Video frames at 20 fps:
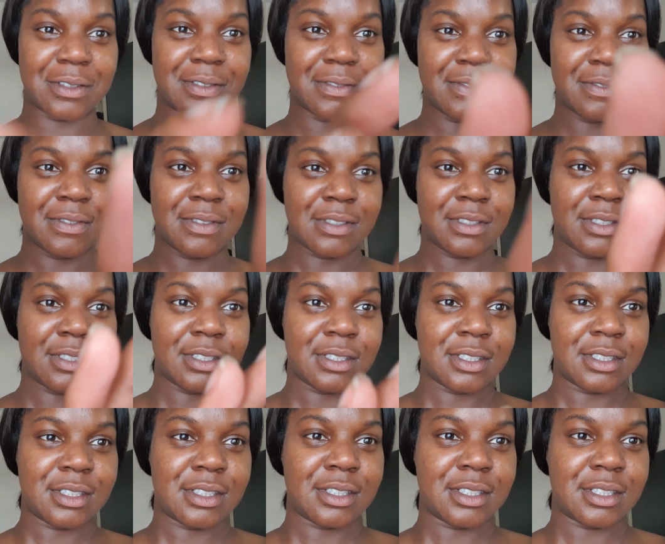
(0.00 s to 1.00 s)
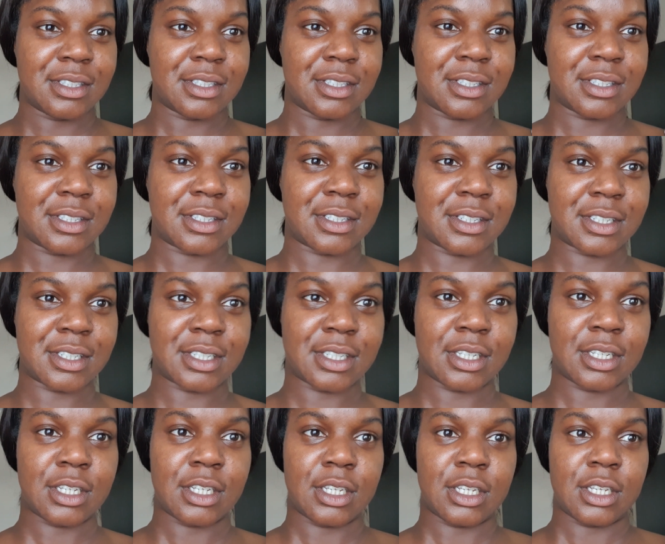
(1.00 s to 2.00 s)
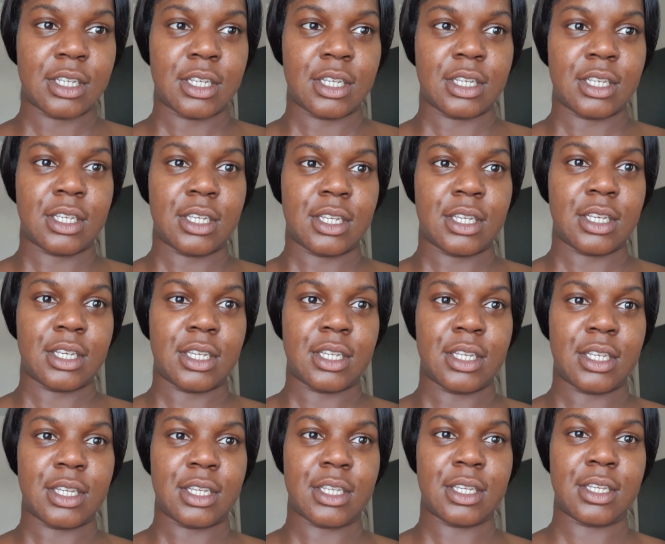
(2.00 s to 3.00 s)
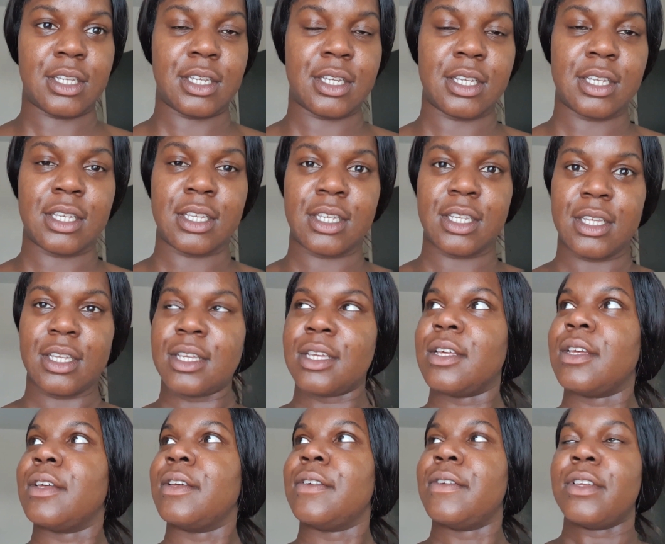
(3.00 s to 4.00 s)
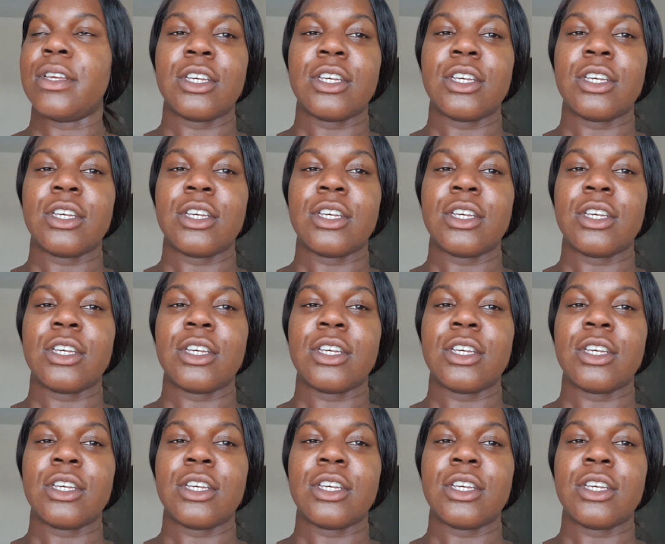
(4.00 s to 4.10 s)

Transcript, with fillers: Don't wait, because it's another whole month till July the fourth and you can't afford to wait.